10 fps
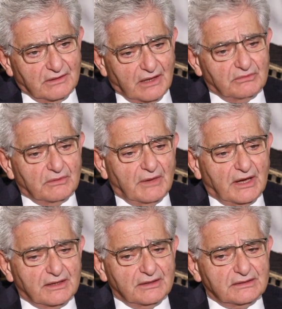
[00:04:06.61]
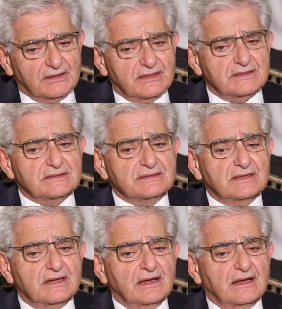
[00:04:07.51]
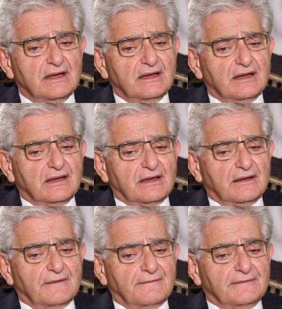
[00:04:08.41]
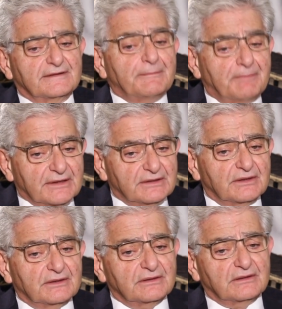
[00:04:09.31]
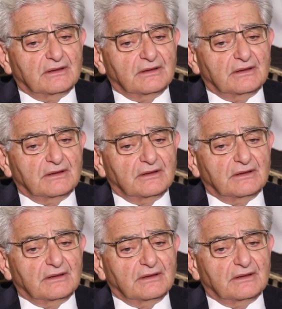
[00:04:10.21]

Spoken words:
Our market is dependent